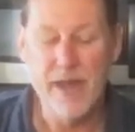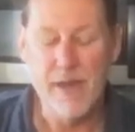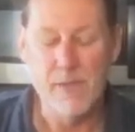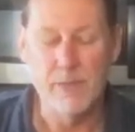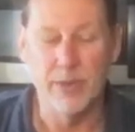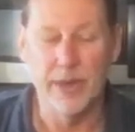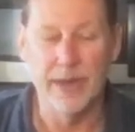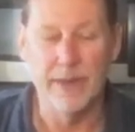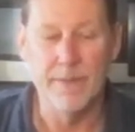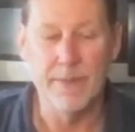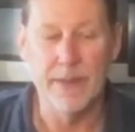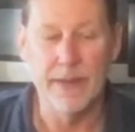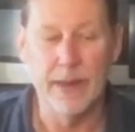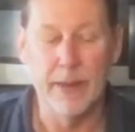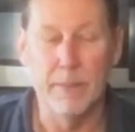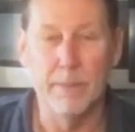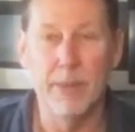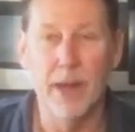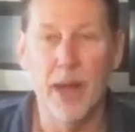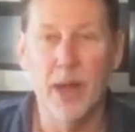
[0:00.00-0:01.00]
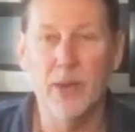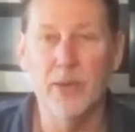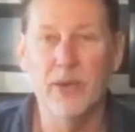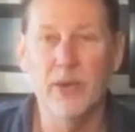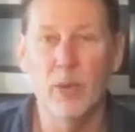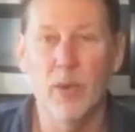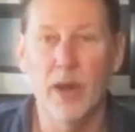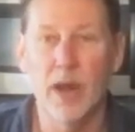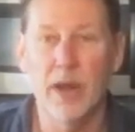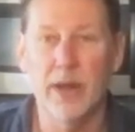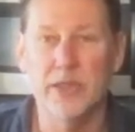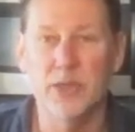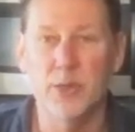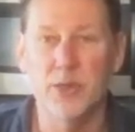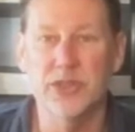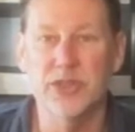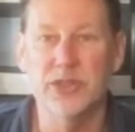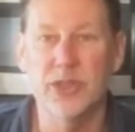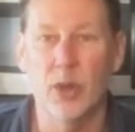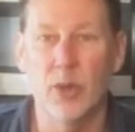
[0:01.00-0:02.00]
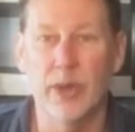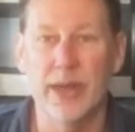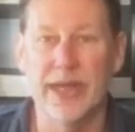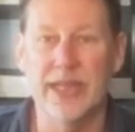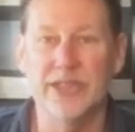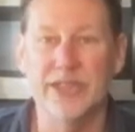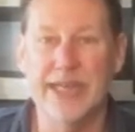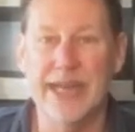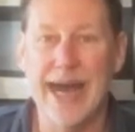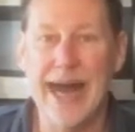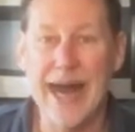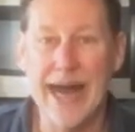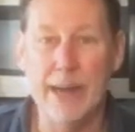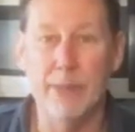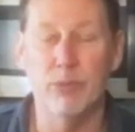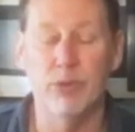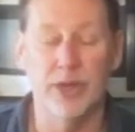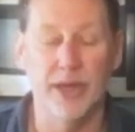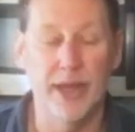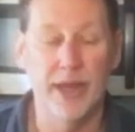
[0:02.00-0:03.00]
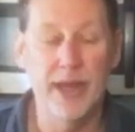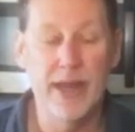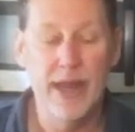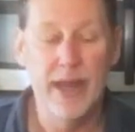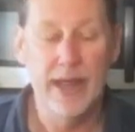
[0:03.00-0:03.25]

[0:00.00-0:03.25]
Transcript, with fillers: But um, Noir is what's known as a hybrid,